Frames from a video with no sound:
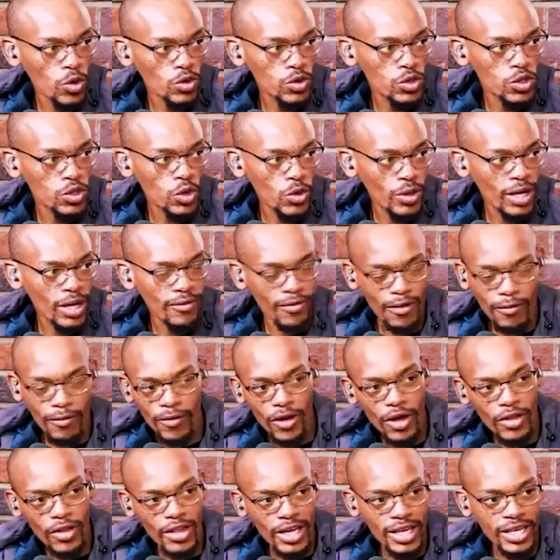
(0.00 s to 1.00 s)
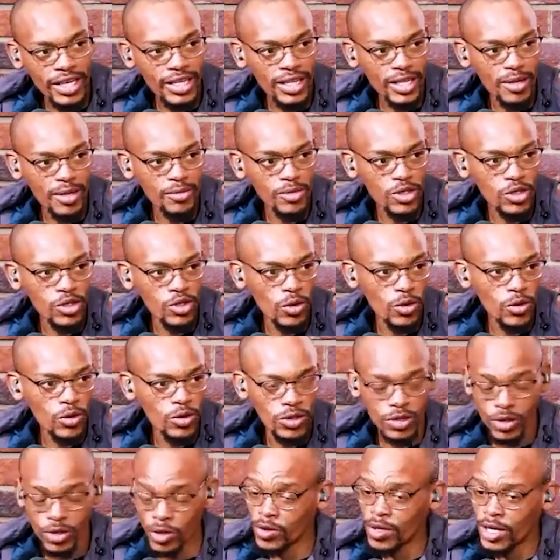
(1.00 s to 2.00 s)
the analogies he used, and
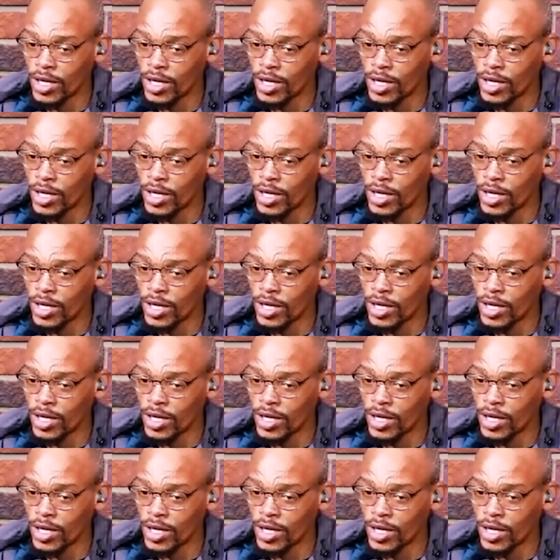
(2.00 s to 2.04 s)
perhaps